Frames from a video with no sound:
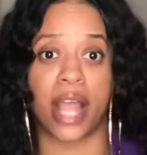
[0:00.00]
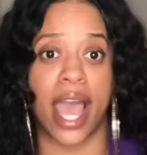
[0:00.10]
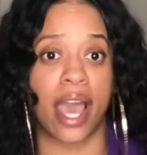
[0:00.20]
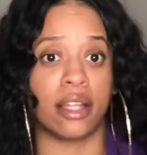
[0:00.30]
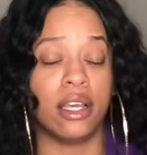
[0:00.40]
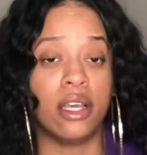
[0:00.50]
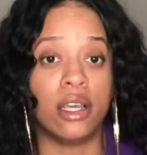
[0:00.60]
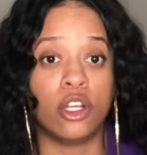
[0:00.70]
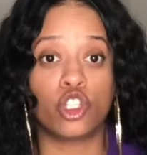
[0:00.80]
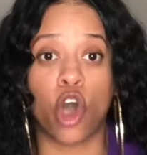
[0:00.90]
had
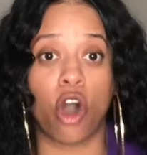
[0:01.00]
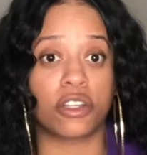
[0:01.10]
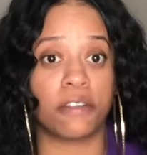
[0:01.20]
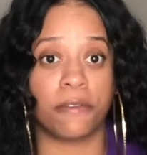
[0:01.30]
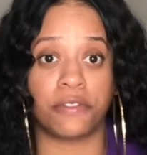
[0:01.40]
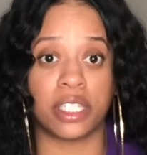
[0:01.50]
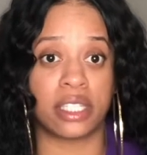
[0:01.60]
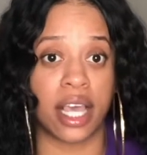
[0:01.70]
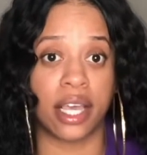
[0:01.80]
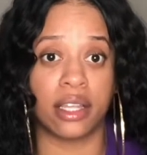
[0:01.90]
talked to 50
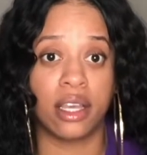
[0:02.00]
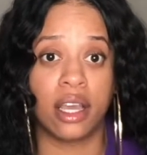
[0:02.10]
Cent.